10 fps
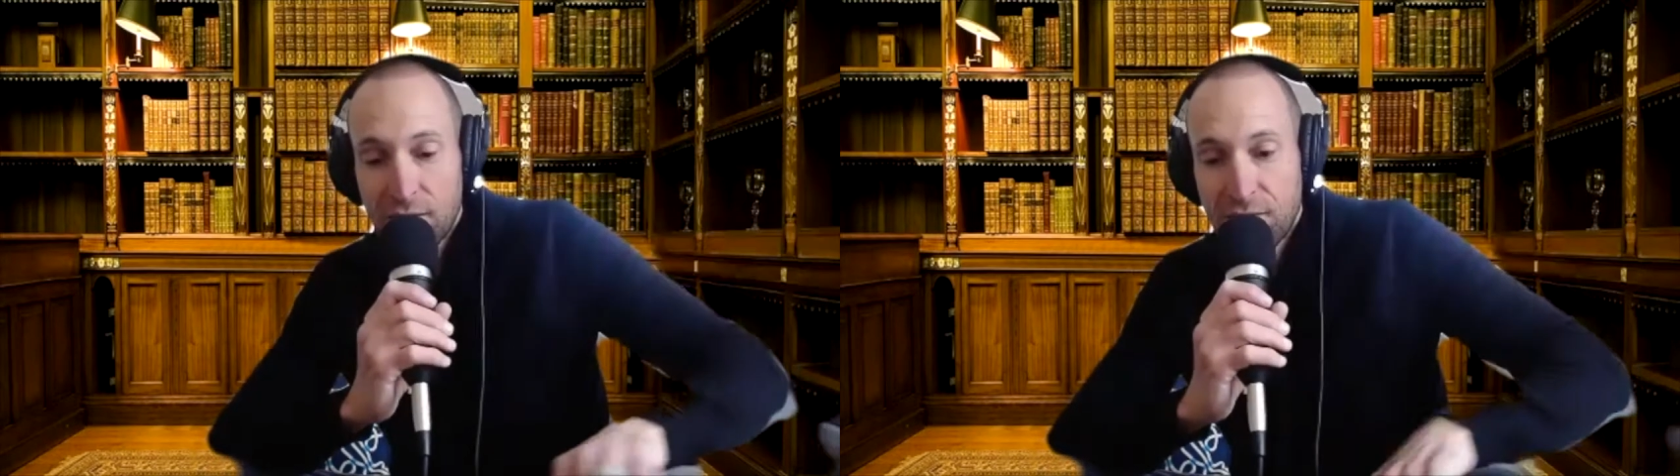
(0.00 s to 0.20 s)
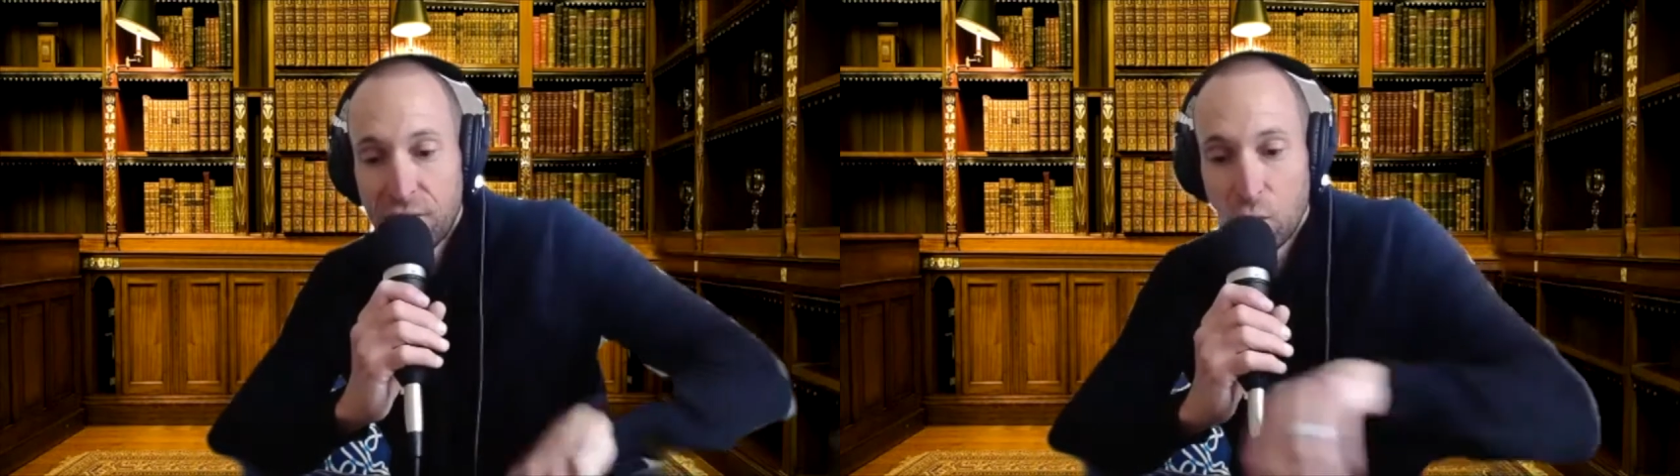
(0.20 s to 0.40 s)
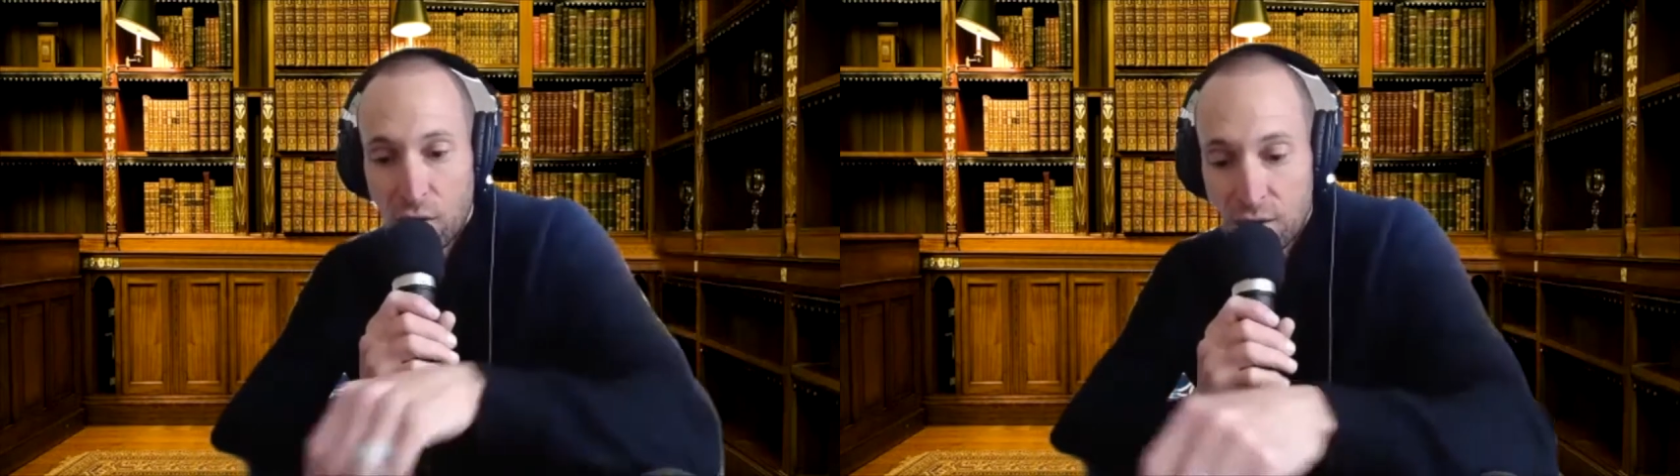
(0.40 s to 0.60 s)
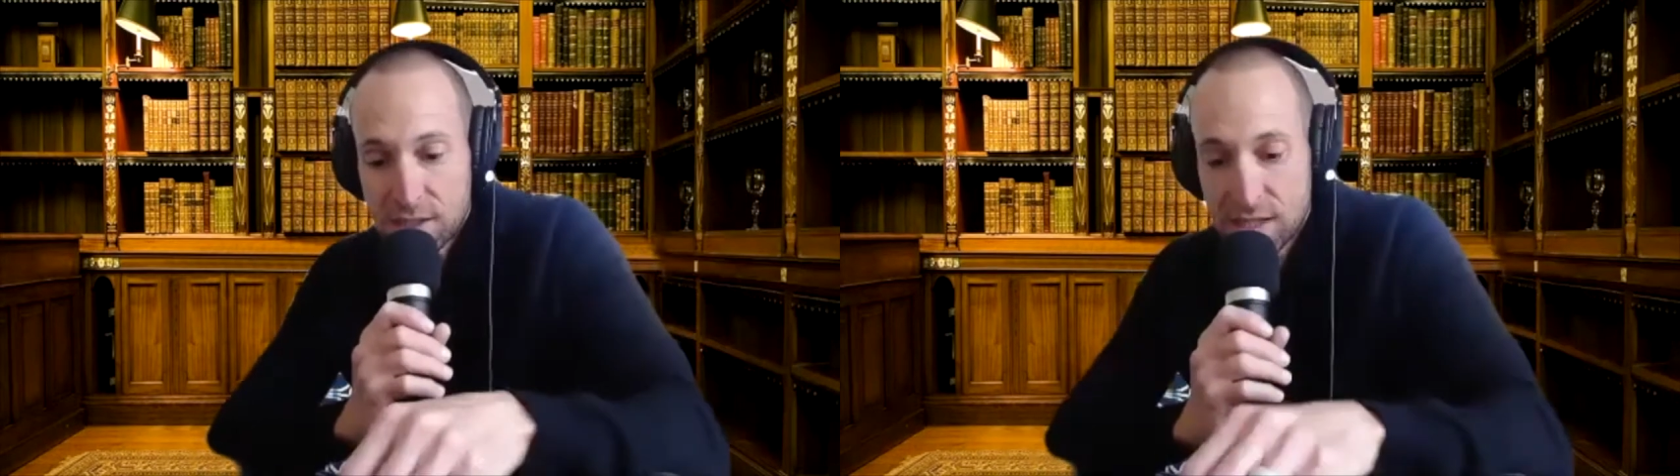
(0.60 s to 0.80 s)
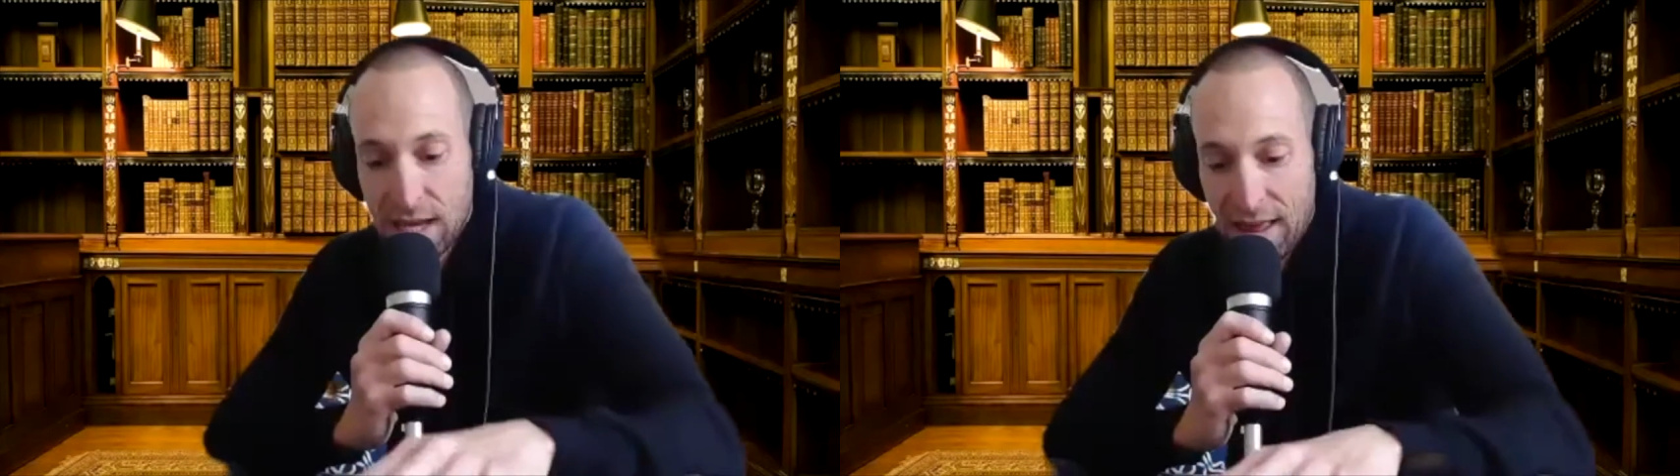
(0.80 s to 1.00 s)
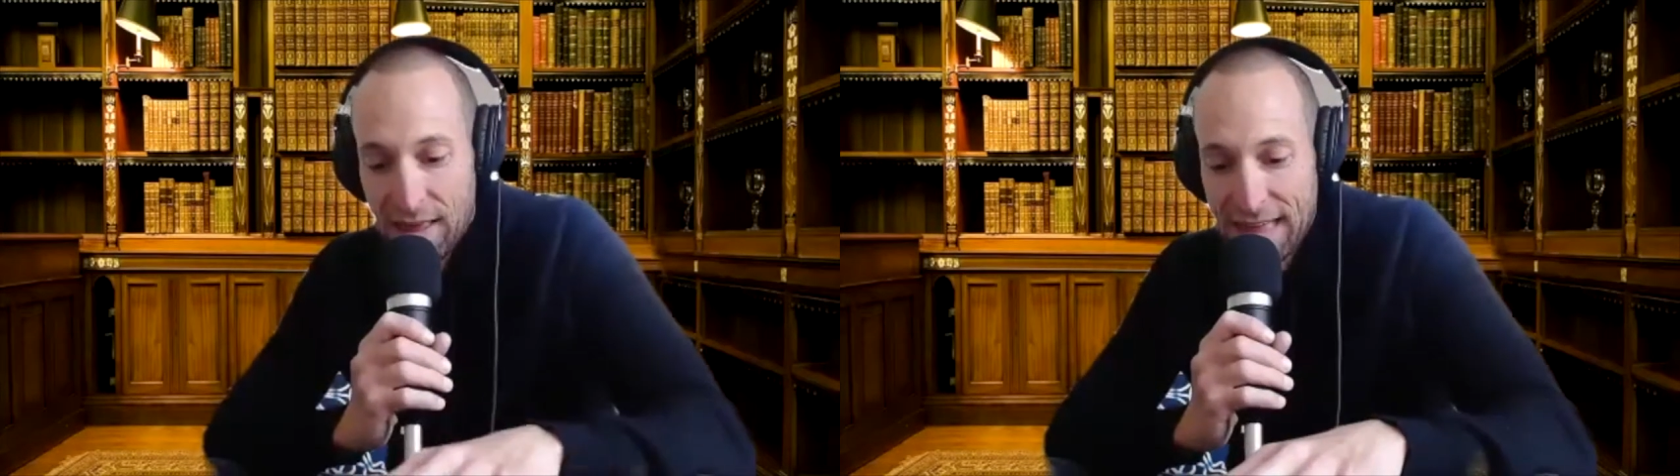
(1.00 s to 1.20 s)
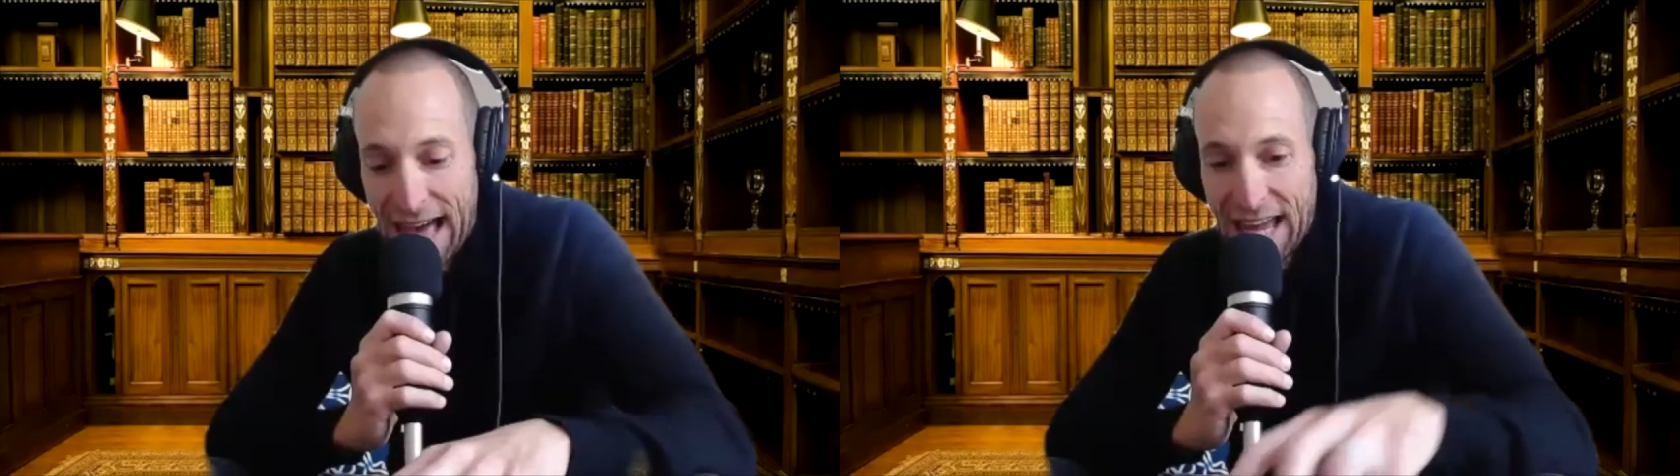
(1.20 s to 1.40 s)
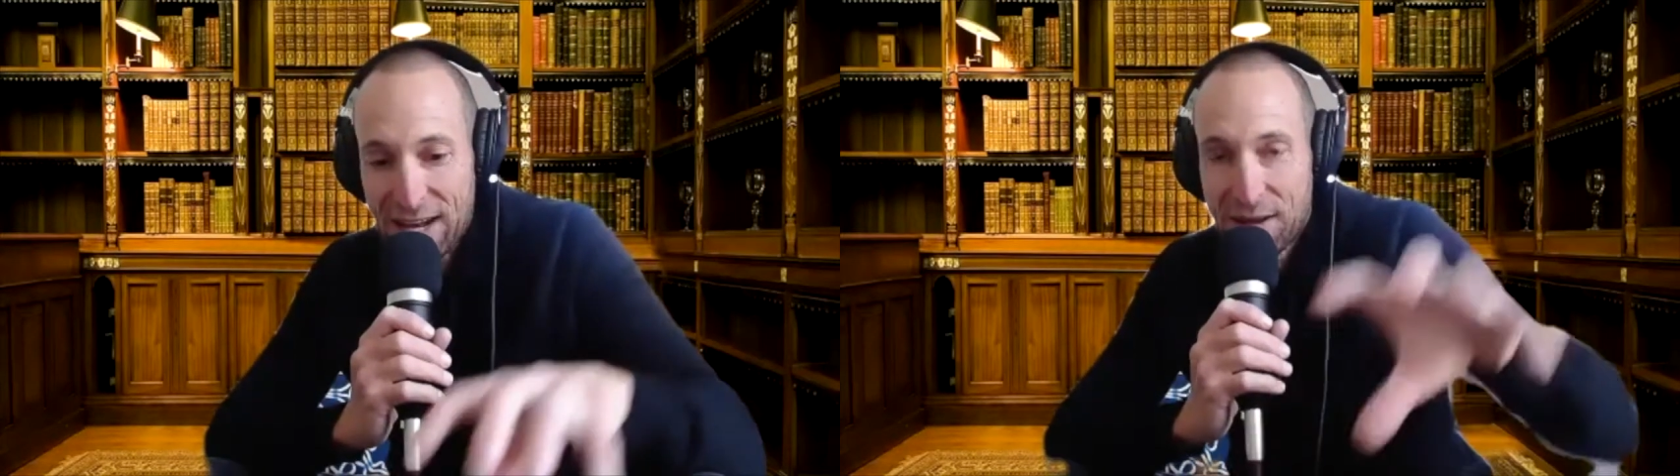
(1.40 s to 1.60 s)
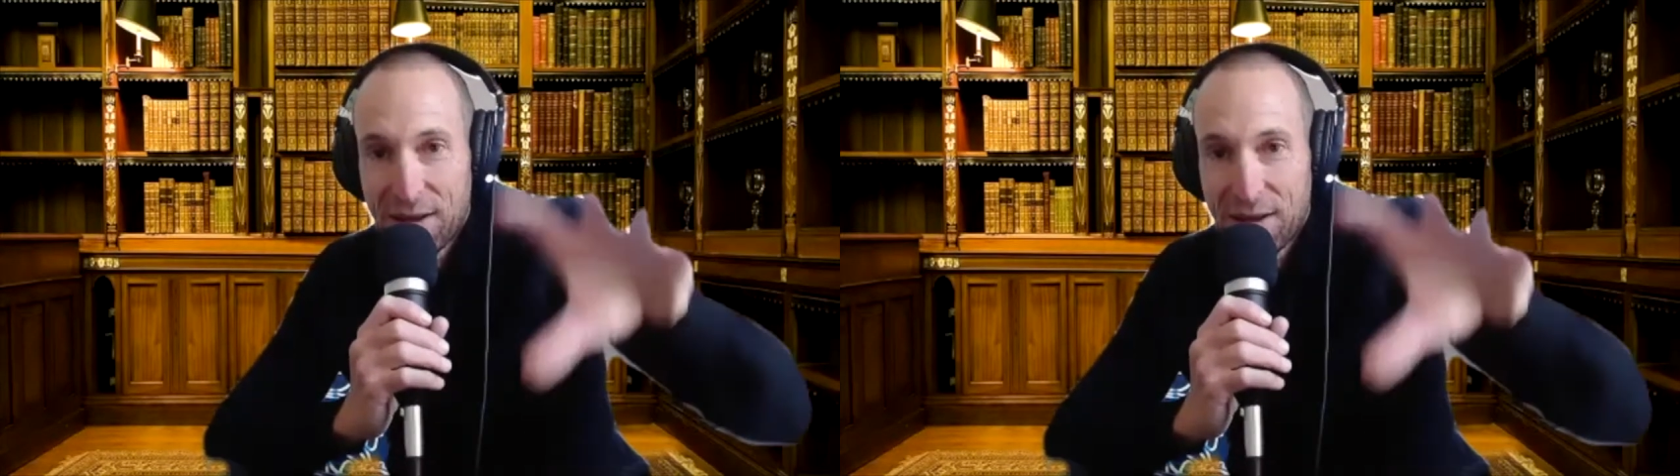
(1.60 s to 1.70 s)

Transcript: viewers that